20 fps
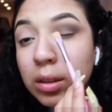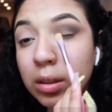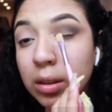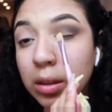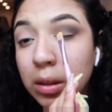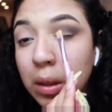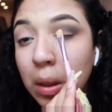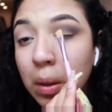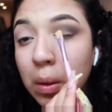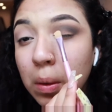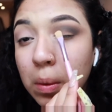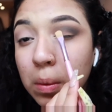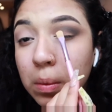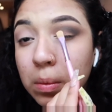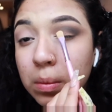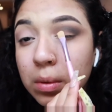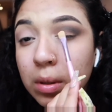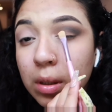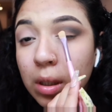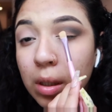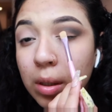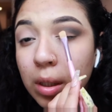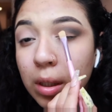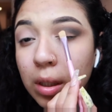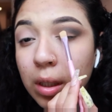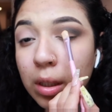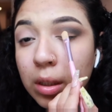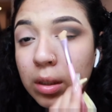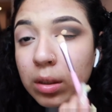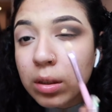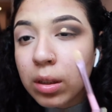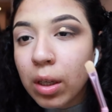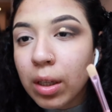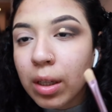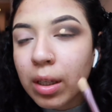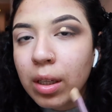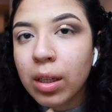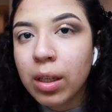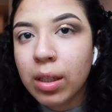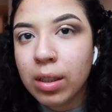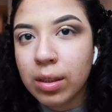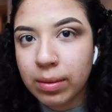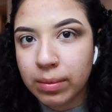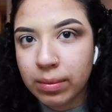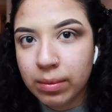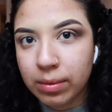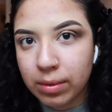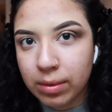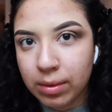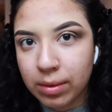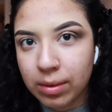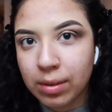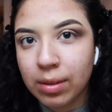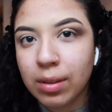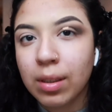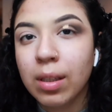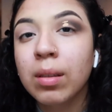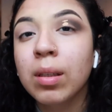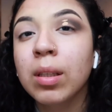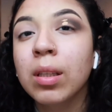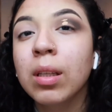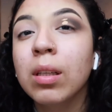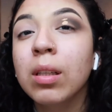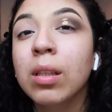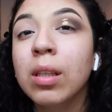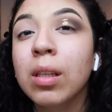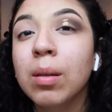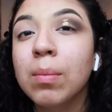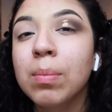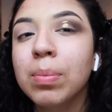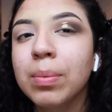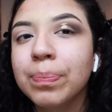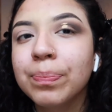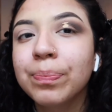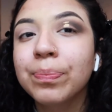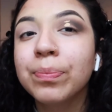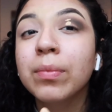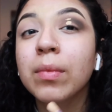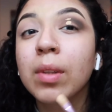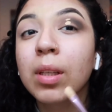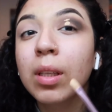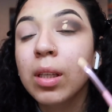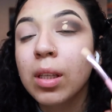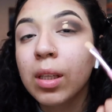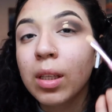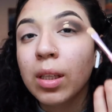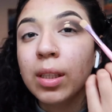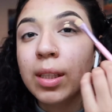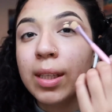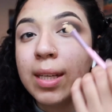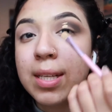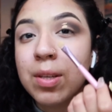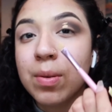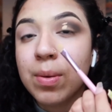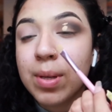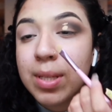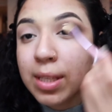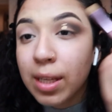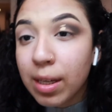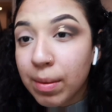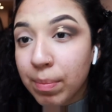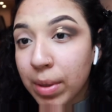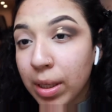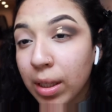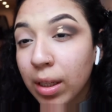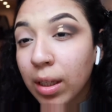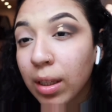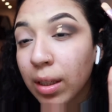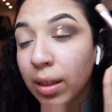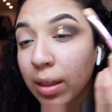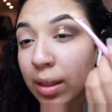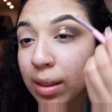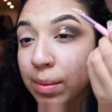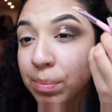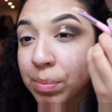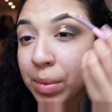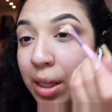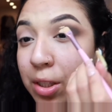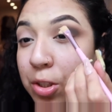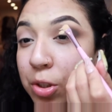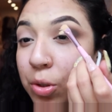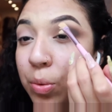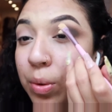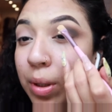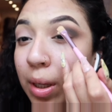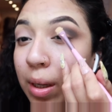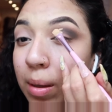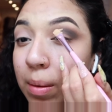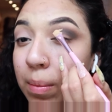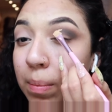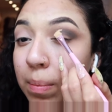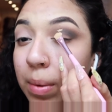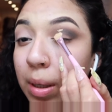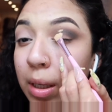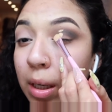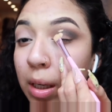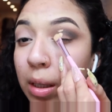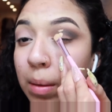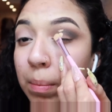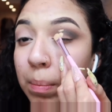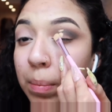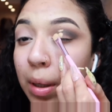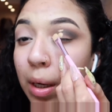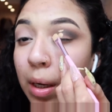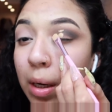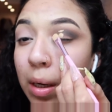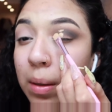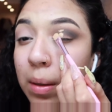So I'm gonna dot it here. I'm gonna look up. Y eso va a ser mi ayuda para limpiar